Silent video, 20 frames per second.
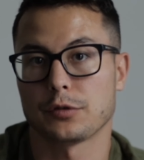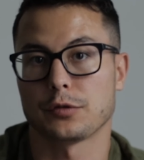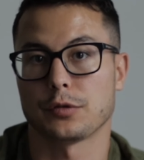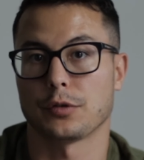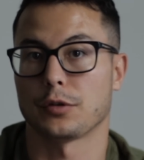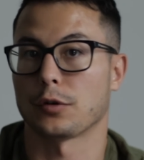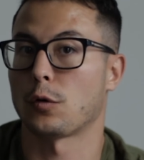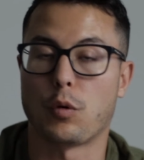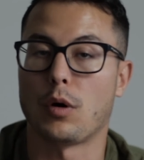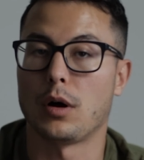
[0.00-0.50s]
so
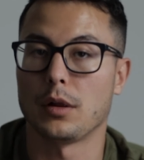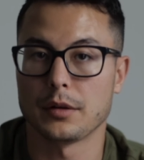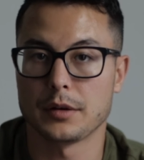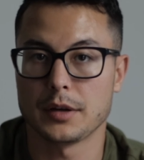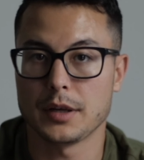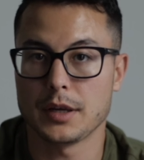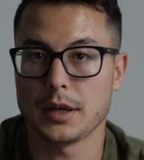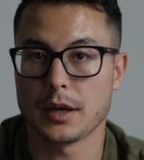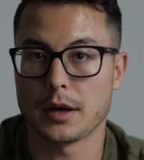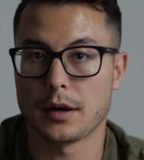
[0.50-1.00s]
the
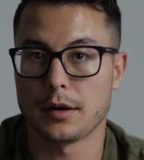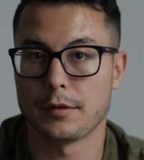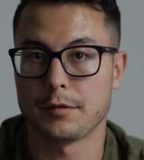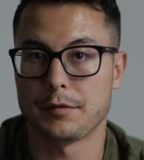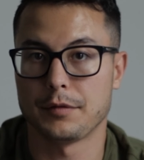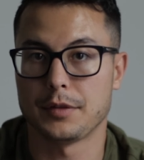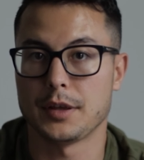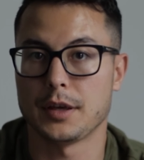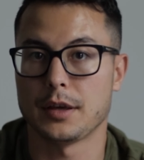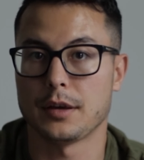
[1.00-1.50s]
quality
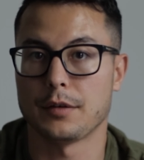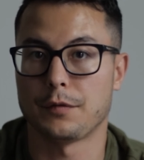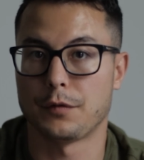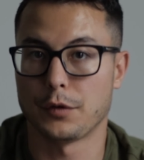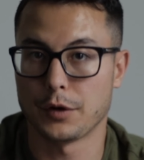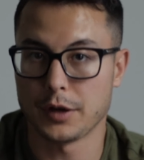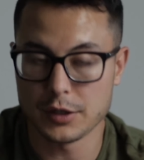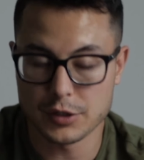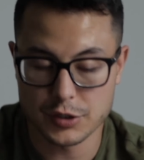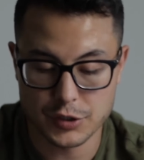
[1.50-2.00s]
of the
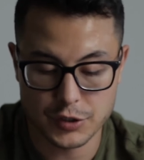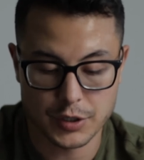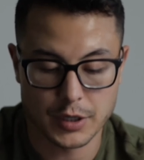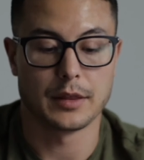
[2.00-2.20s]
footage,